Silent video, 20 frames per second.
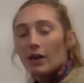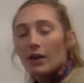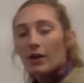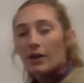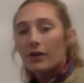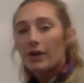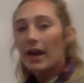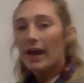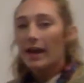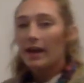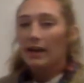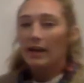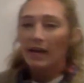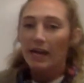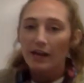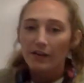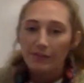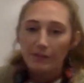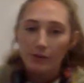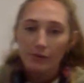Okay,
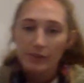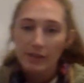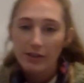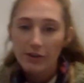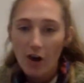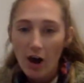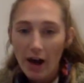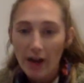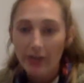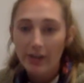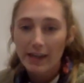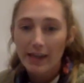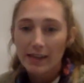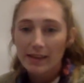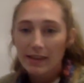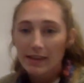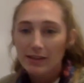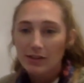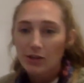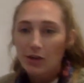if you did not get
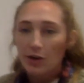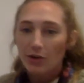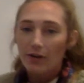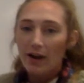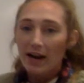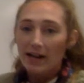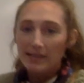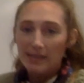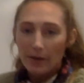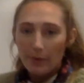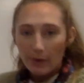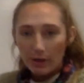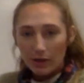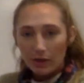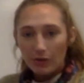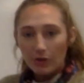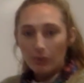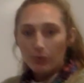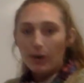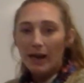these correct, I want
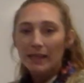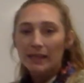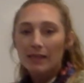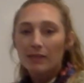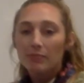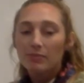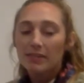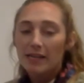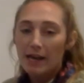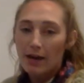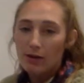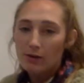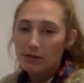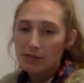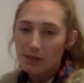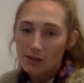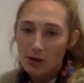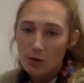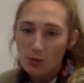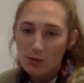you to write them down
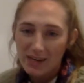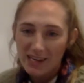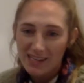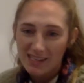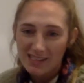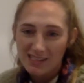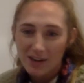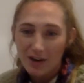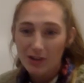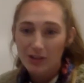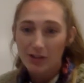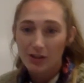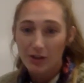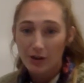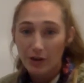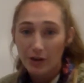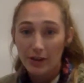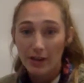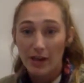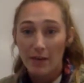so that we can start to
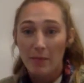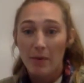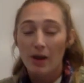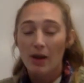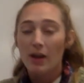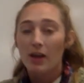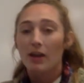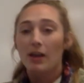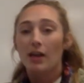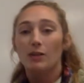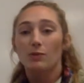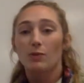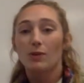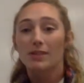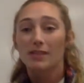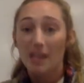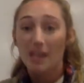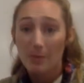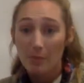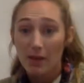learn them, because we'll
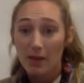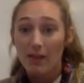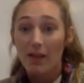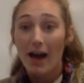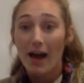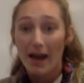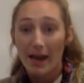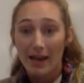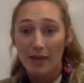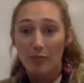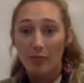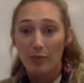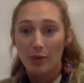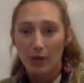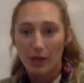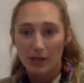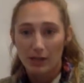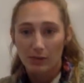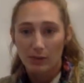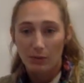see them a lot in
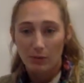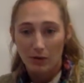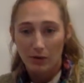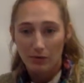books when we're